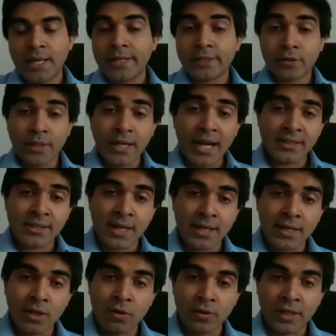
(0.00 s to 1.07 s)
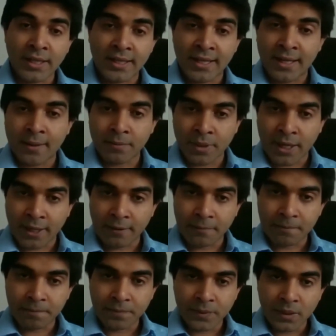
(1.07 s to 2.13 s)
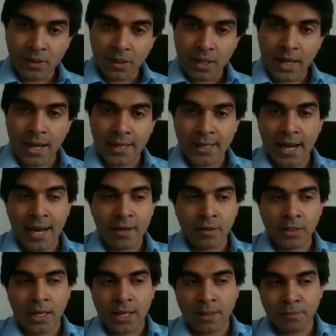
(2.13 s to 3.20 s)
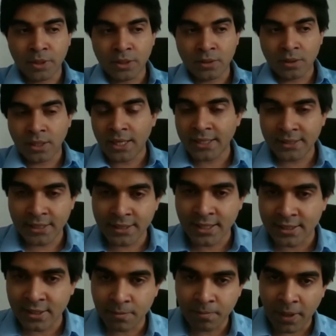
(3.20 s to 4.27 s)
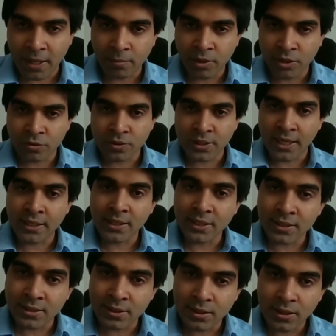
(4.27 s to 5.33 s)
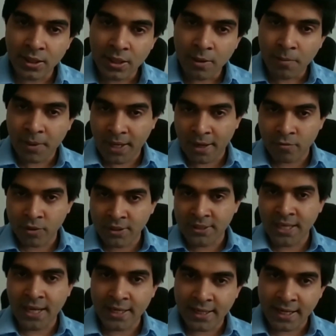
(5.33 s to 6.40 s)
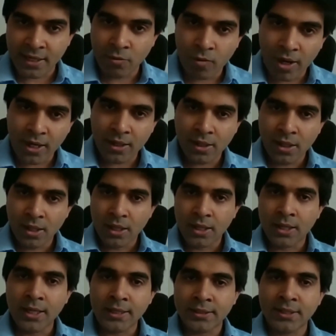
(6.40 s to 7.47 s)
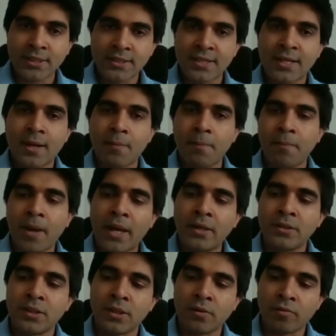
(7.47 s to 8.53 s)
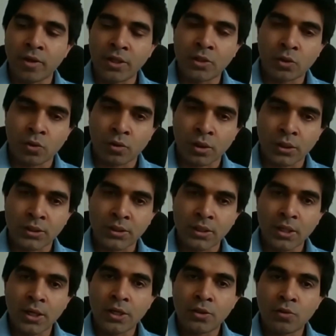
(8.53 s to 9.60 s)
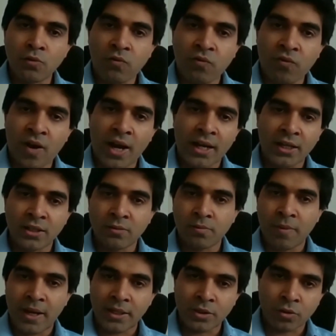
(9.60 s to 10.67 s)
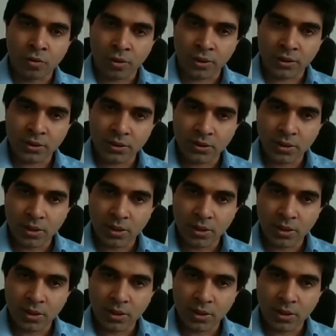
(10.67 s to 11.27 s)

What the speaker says: So then I started looking at alumni. And I mean, LinkedIn doesn't pay me to say this, but I will say it anyway. LinkedIn is an amazing resource to find mentors